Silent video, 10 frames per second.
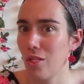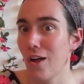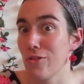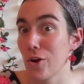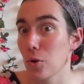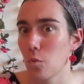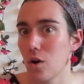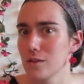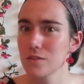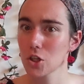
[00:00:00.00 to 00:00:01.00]
that there
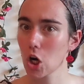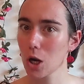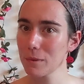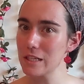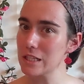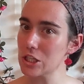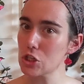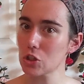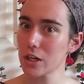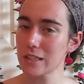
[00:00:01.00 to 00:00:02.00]
was a garment
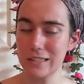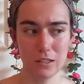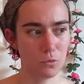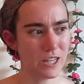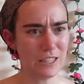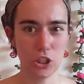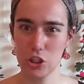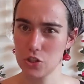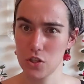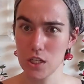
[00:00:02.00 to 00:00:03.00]
district, and wait,
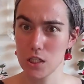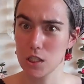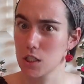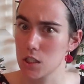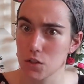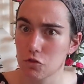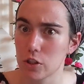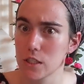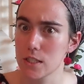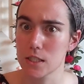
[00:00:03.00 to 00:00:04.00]
there's these in
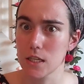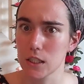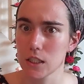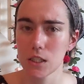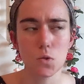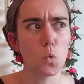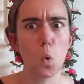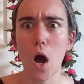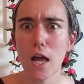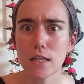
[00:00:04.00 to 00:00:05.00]
different cities.
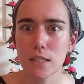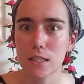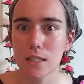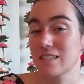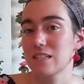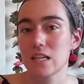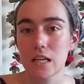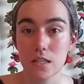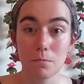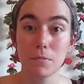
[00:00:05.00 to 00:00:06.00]
What? Yes,
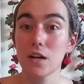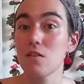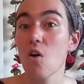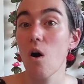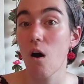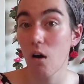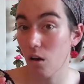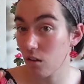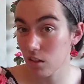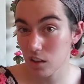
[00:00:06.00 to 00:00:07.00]
today is a bit of a
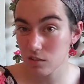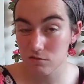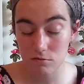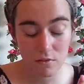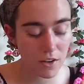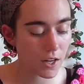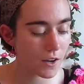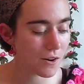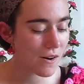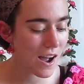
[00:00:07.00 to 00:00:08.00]
haul
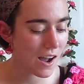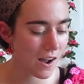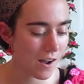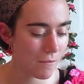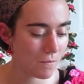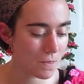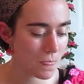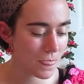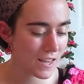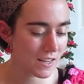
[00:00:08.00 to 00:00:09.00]
video
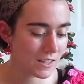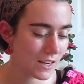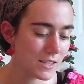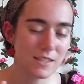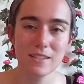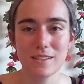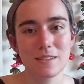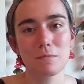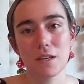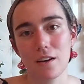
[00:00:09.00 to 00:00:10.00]
because this is
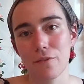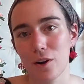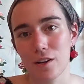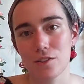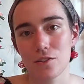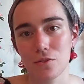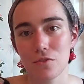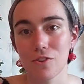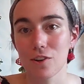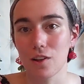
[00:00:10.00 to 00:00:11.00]
something I've wanted to do
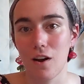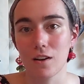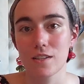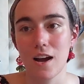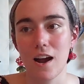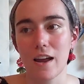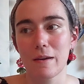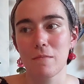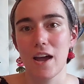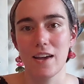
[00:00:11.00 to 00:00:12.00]
for a long
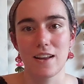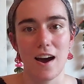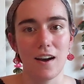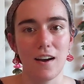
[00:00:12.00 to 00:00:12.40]
time, and